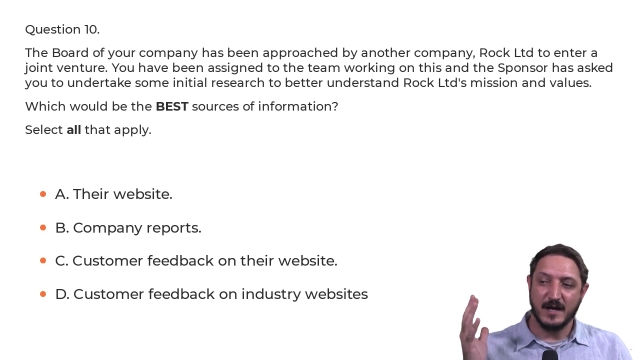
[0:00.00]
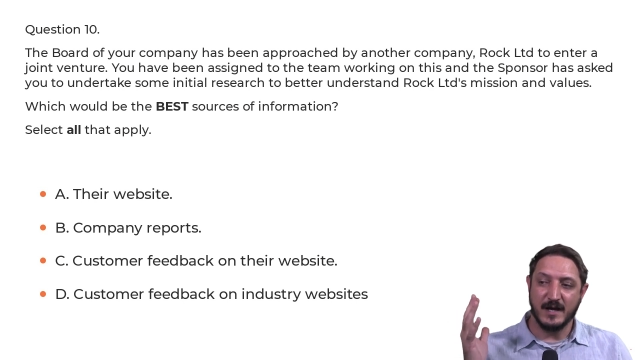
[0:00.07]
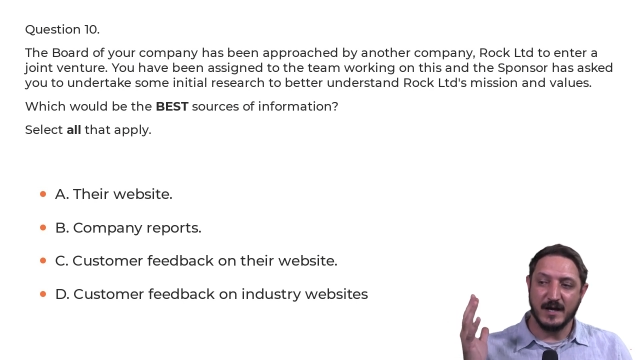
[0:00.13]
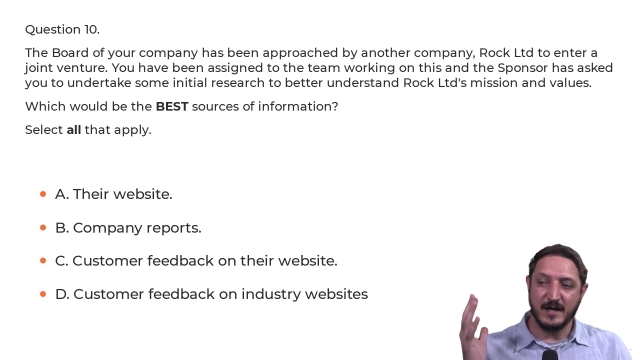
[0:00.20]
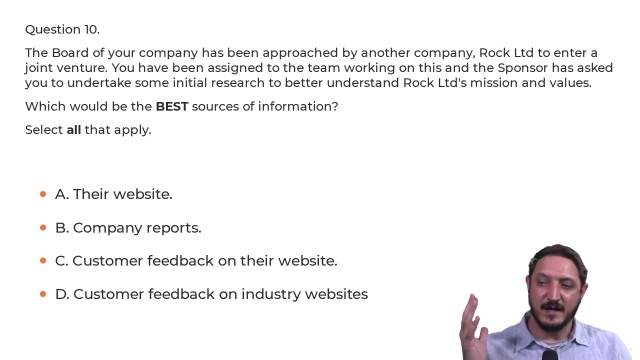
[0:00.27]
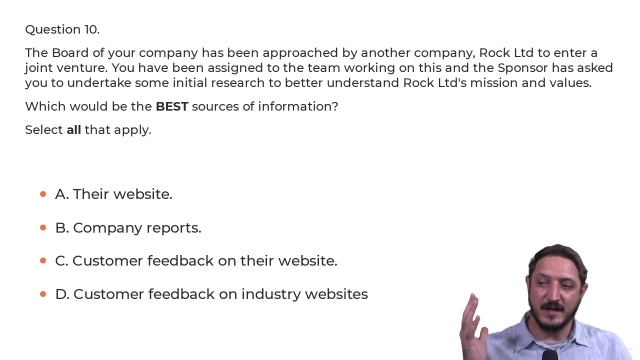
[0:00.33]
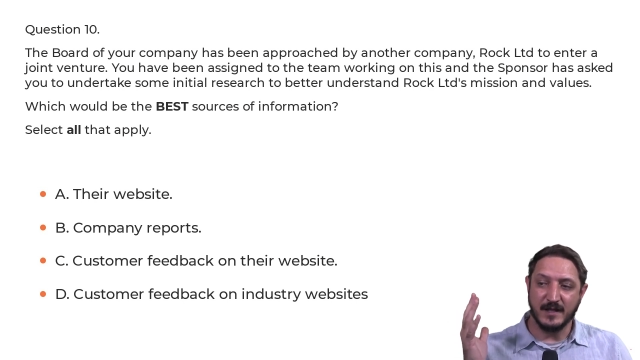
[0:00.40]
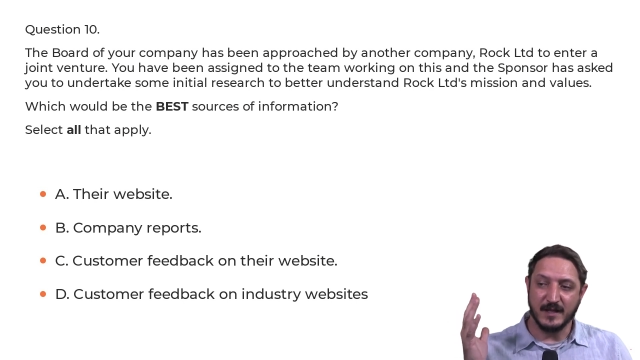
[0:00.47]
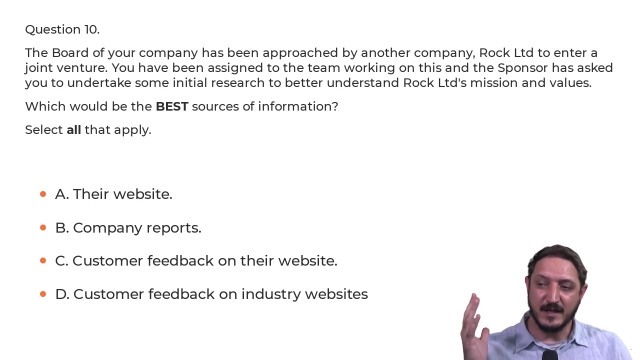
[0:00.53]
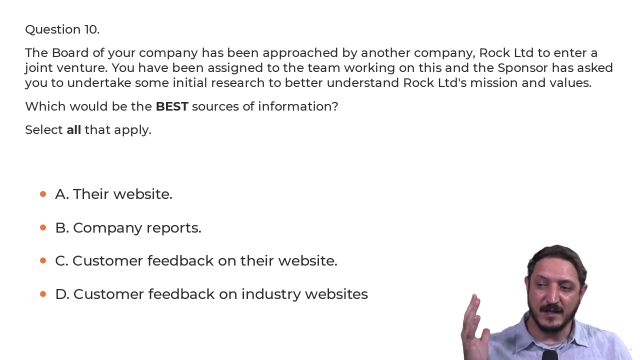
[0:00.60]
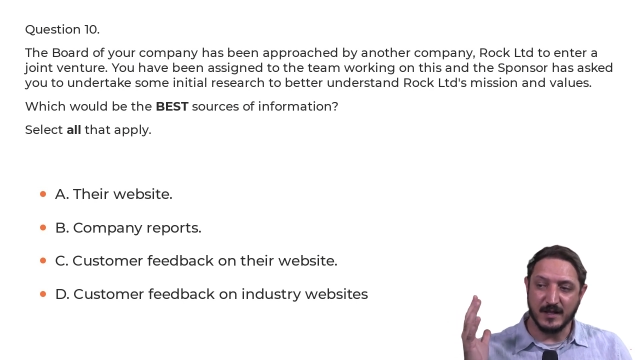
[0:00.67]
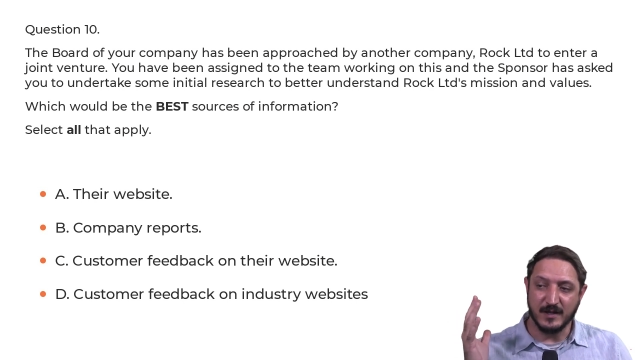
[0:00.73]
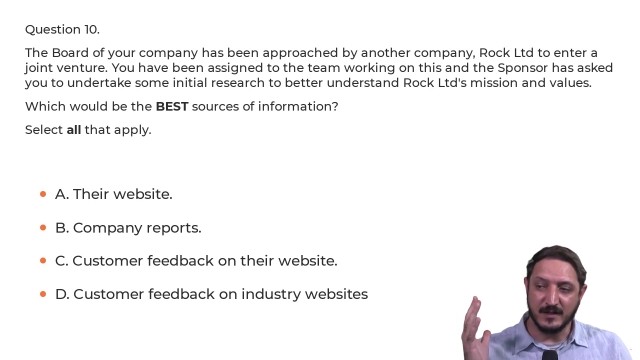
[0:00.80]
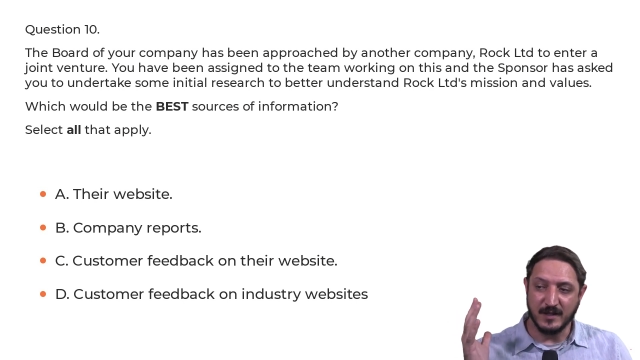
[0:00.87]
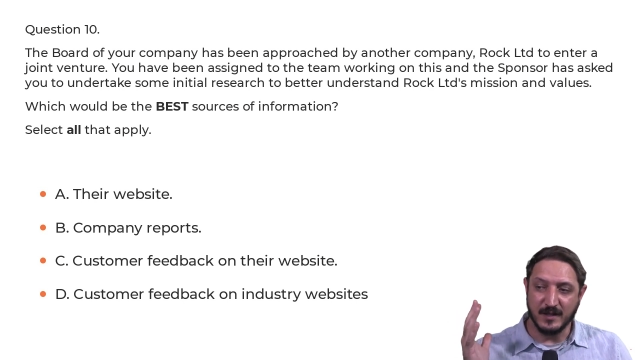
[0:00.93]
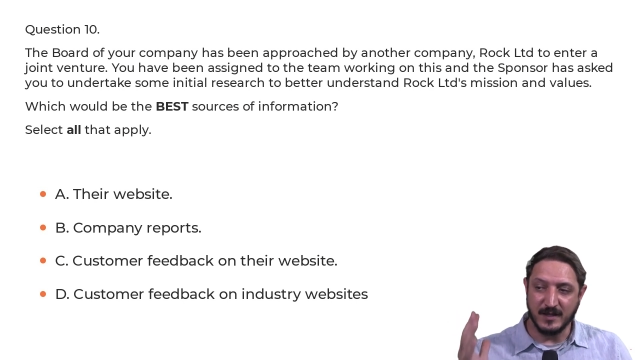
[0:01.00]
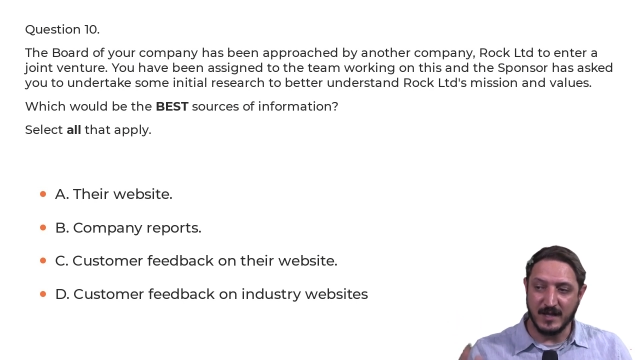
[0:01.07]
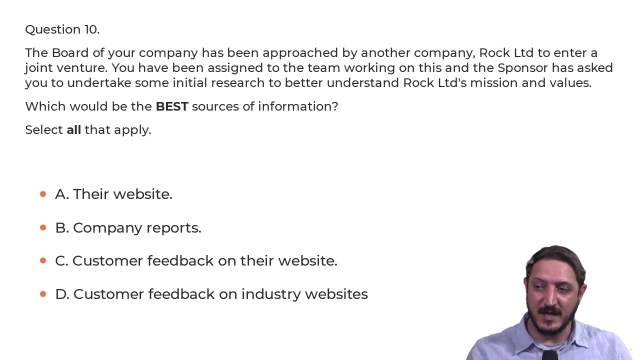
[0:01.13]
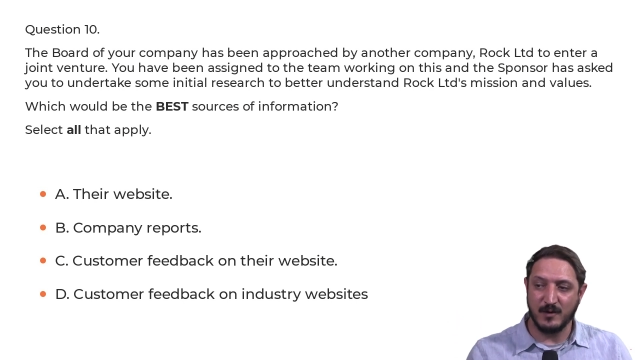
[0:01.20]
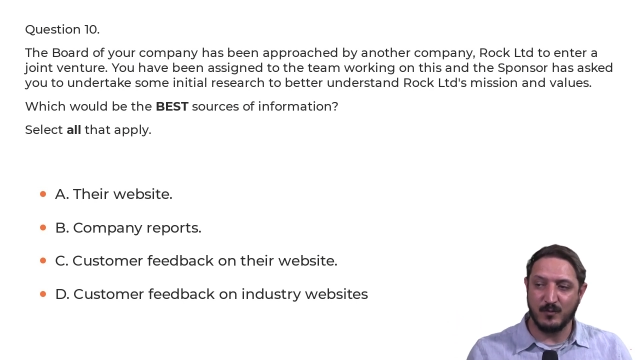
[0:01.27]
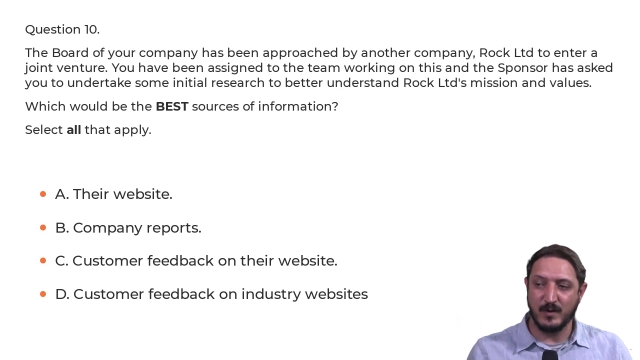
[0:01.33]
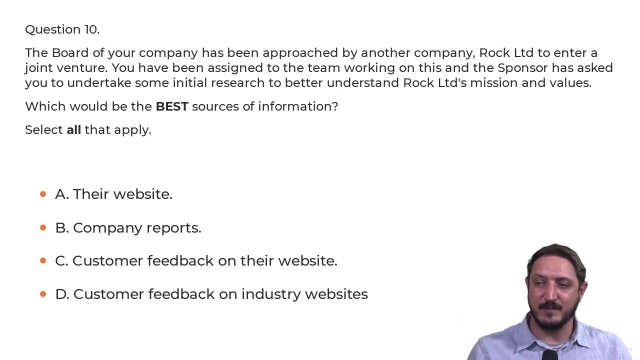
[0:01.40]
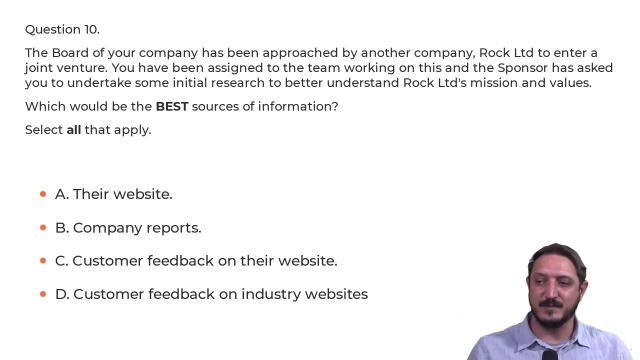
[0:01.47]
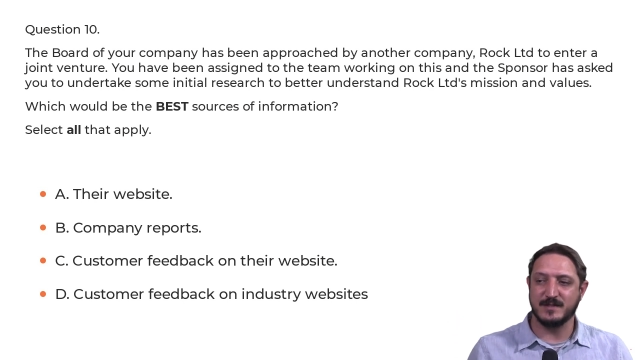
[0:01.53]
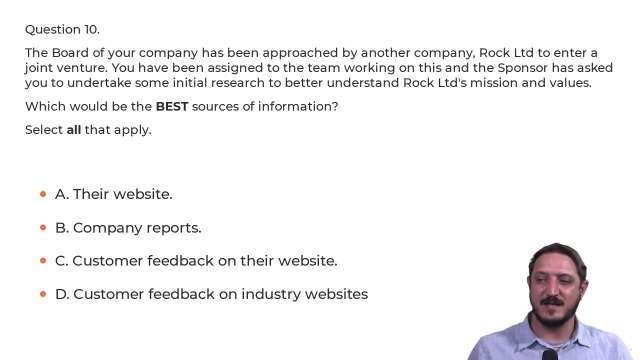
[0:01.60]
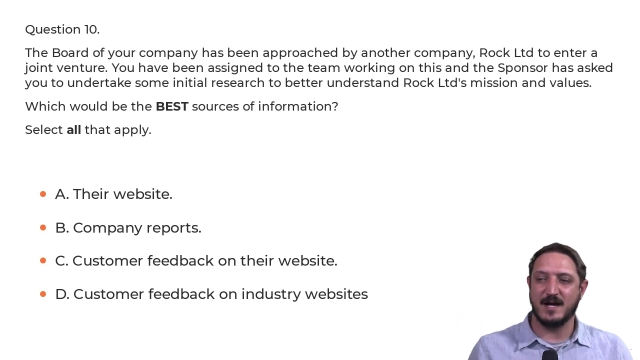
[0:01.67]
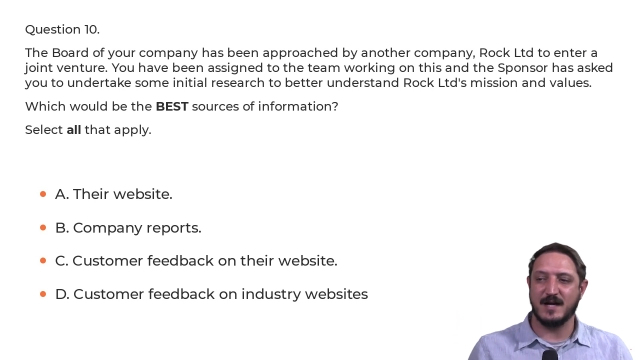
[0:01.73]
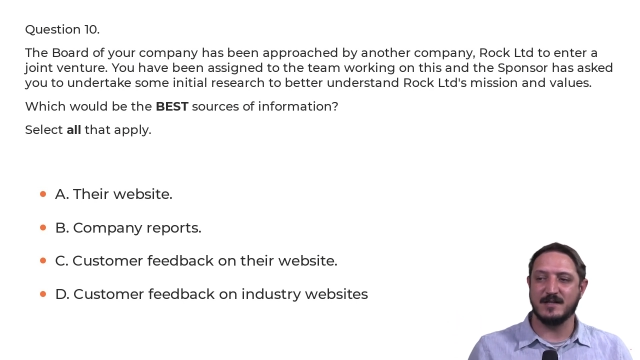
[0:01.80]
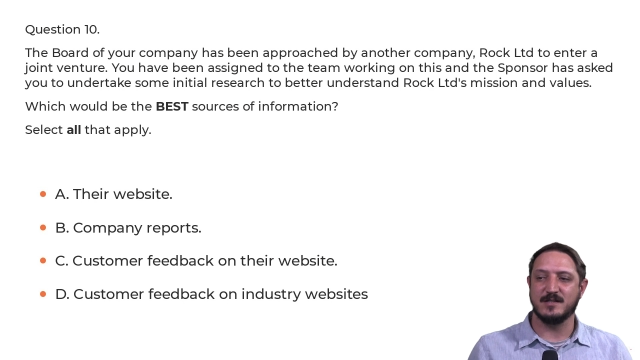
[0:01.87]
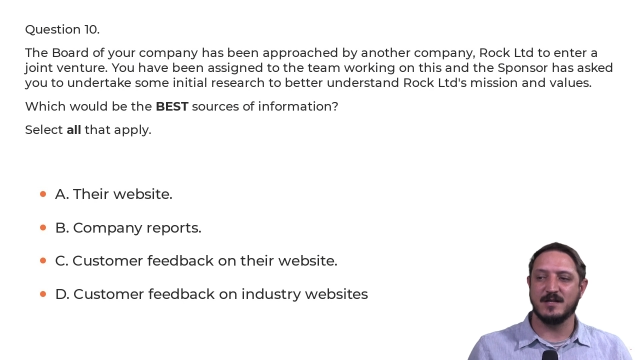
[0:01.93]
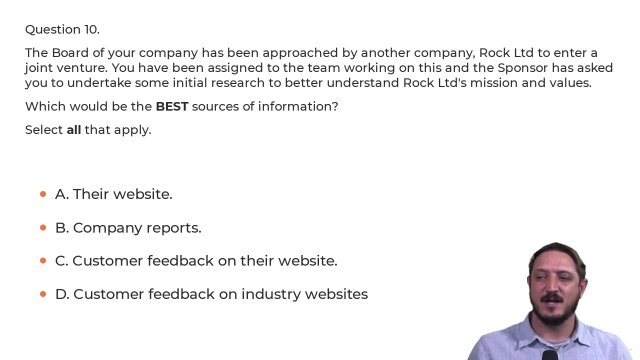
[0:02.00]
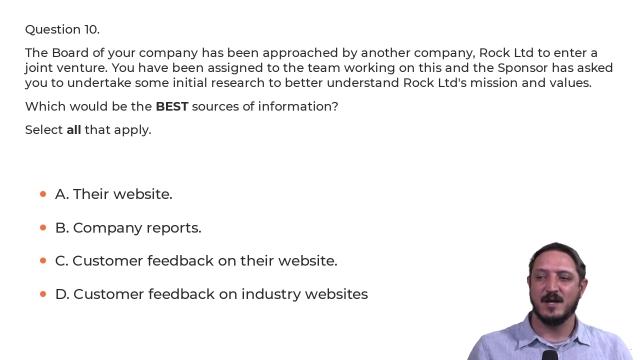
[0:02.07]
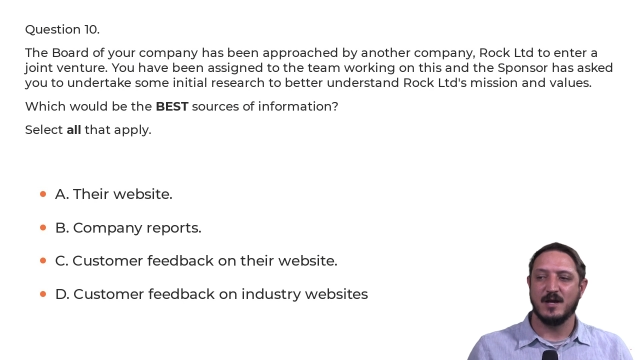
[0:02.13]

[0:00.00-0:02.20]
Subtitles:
their website,